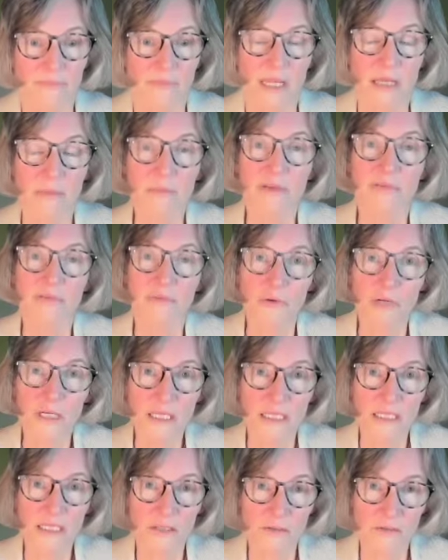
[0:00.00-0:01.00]
And before I
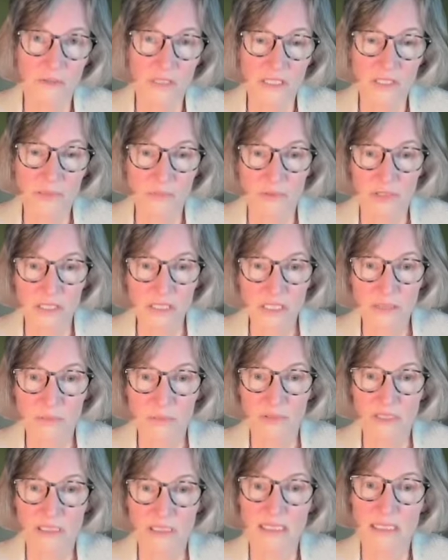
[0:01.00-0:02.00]
get to these
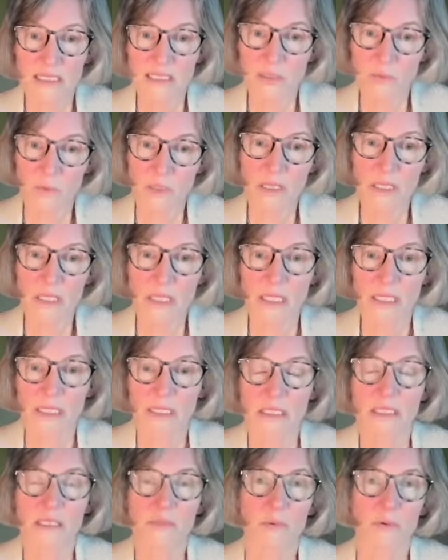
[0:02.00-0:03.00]
principles, there's one thing
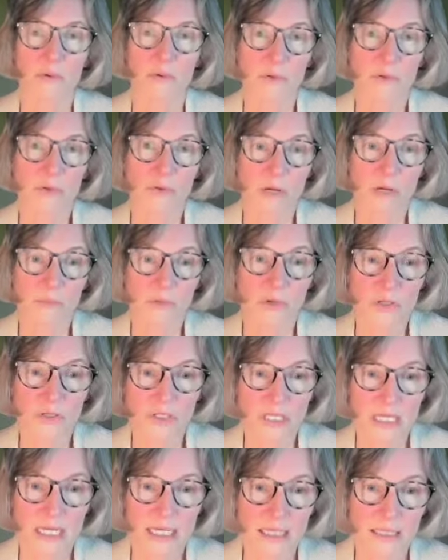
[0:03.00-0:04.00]
that is important to
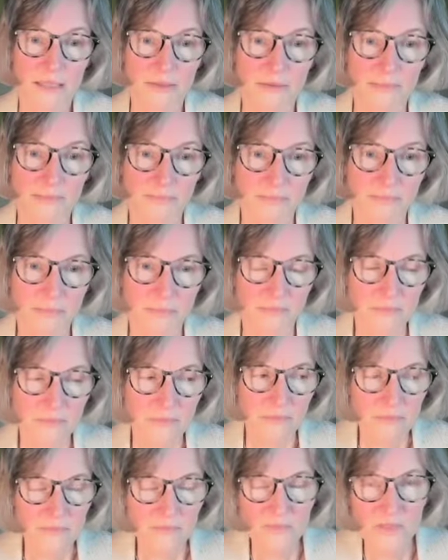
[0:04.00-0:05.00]
understand.
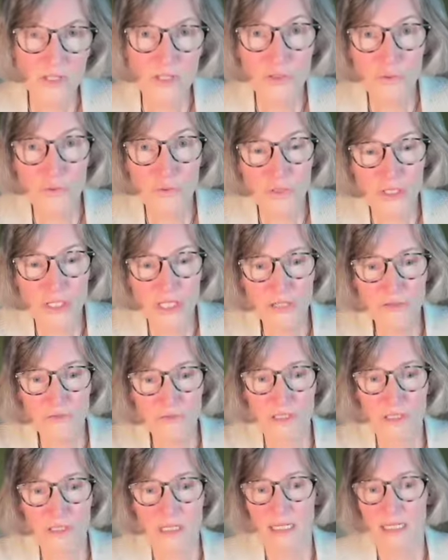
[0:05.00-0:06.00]
So
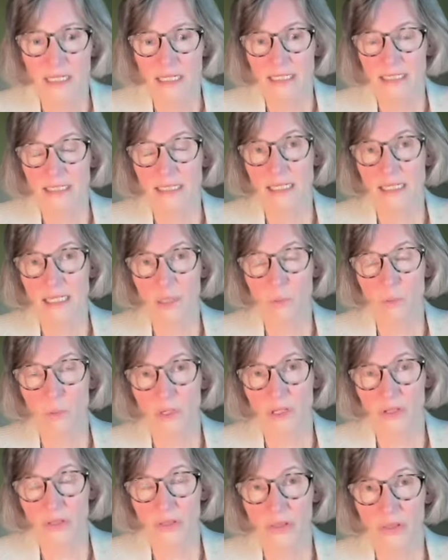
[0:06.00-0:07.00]
children dealing
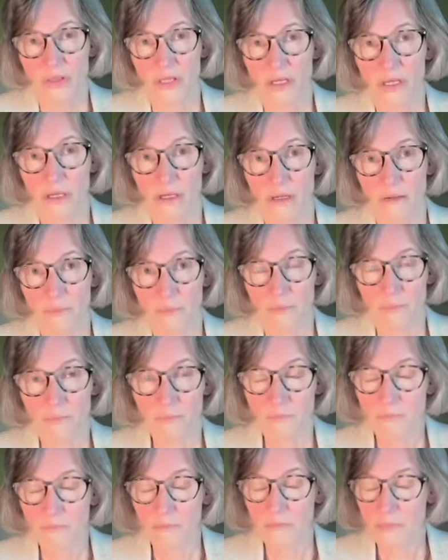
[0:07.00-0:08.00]
with,
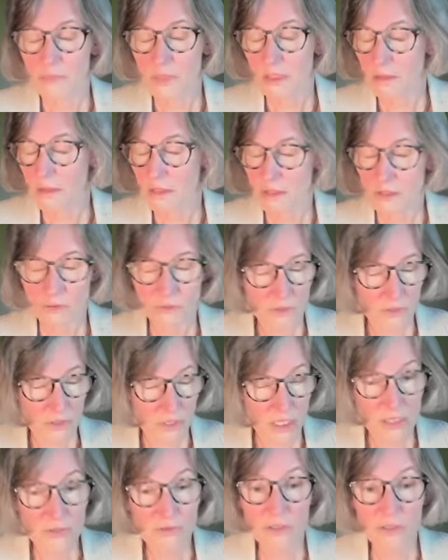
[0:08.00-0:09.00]

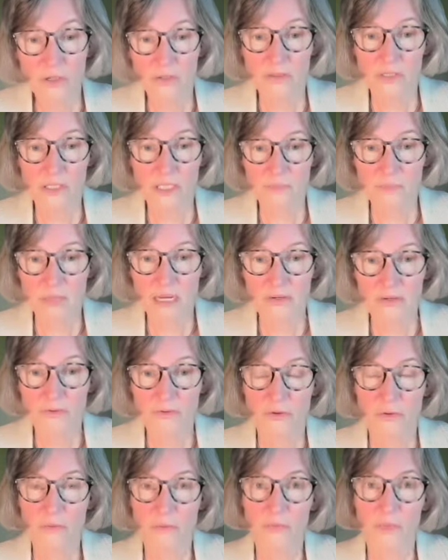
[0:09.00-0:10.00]
children on the
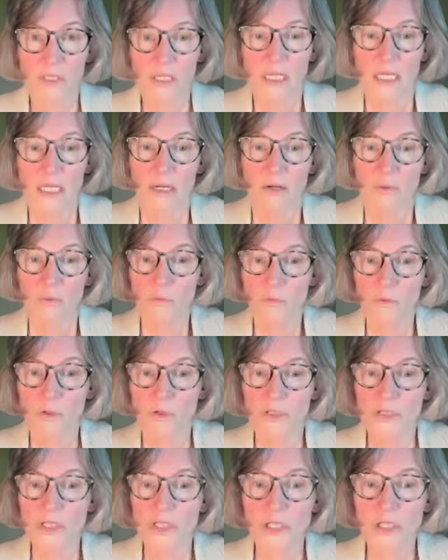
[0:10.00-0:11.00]
spectrum
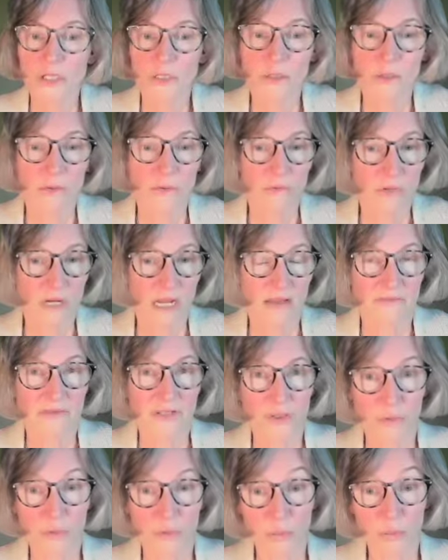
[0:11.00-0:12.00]
or children who have
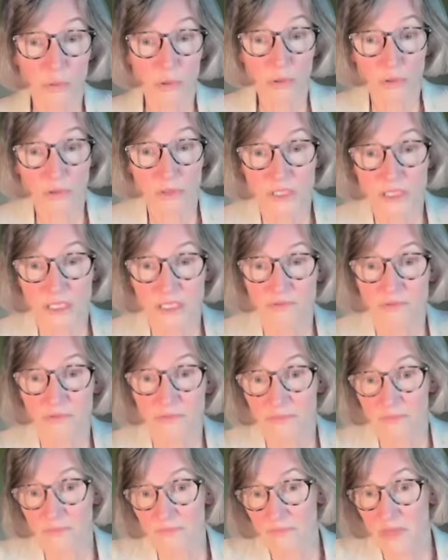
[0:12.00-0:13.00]
cerebral palsy
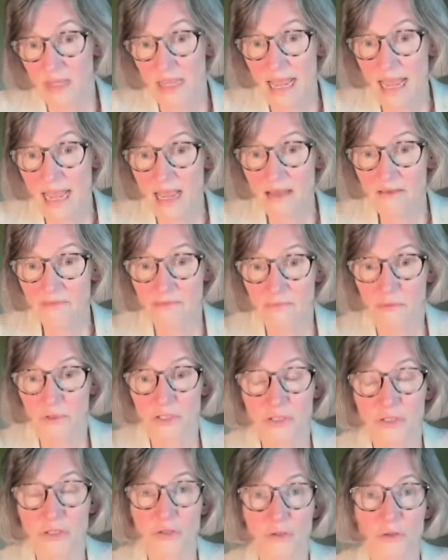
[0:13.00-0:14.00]
have what
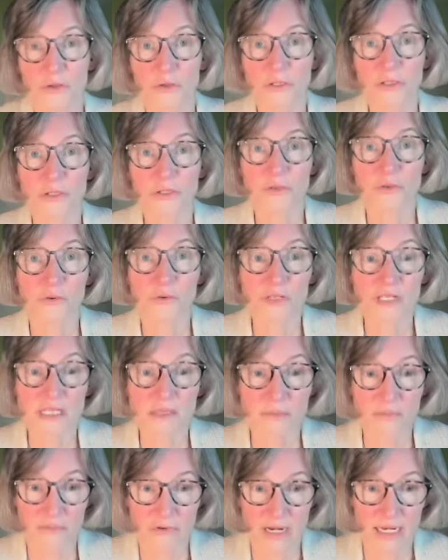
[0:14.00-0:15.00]
is called a
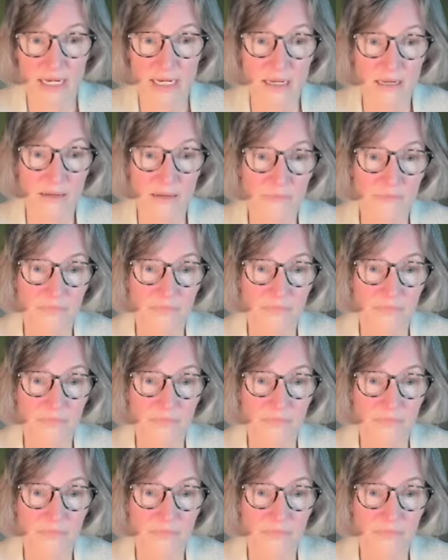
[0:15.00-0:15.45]
noisy brain.